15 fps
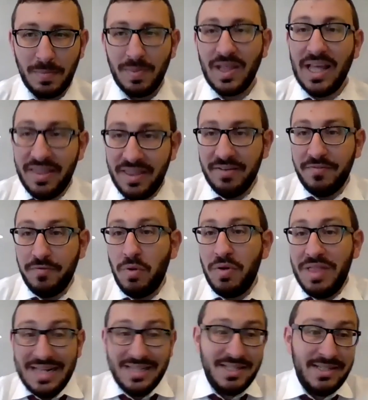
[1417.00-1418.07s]
And therefore,
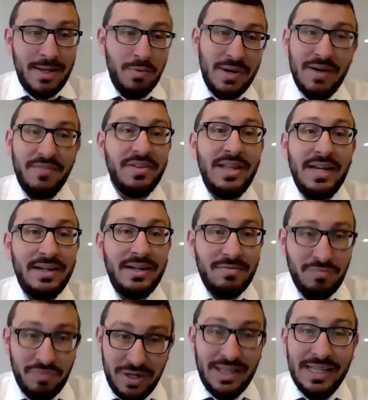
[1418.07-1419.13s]
that's the day when everything
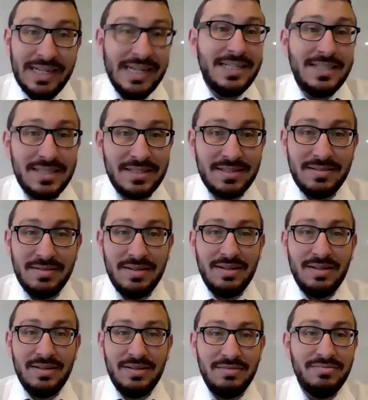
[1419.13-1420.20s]
really gets
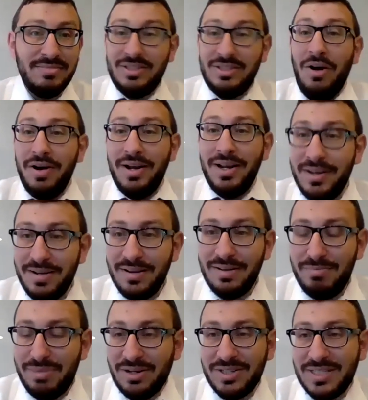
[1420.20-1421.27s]
started,
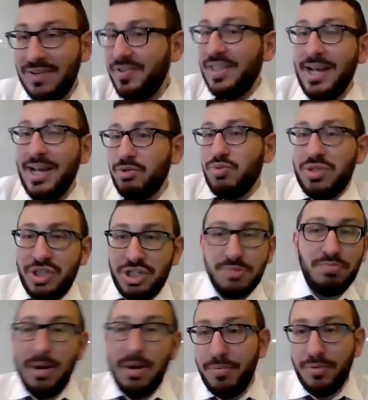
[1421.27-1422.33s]
because everything else was just
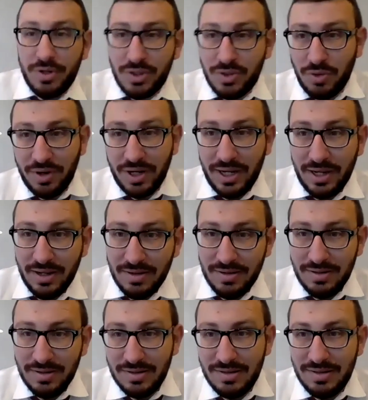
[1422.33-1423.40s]
preparatory.
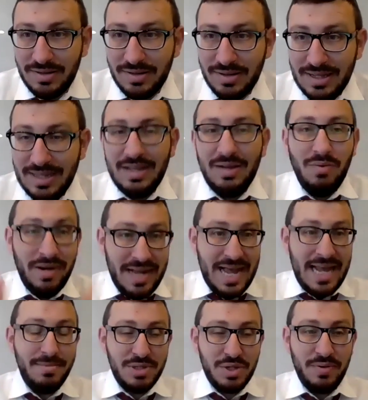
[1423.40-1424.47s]
When
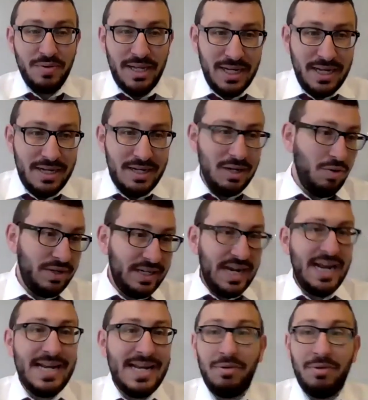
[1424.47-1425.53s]
Adam's created, okay,
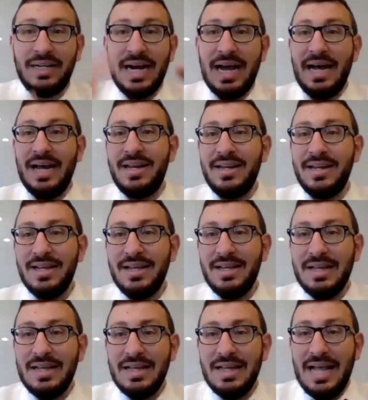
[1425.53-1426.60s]
now God
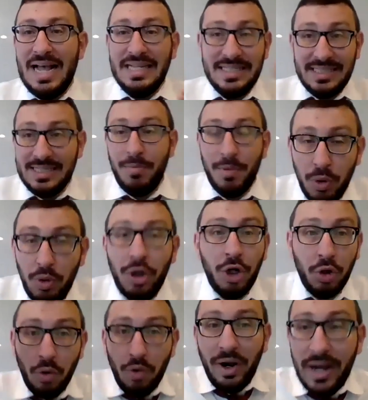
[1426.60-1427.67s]
has someone who could
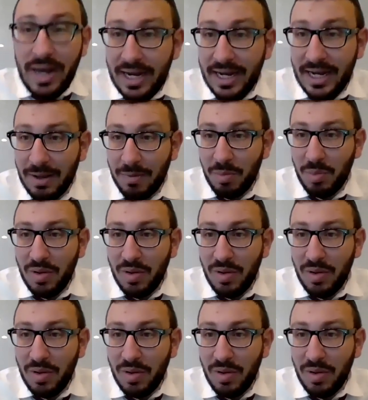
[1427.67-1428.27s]
coordinate him.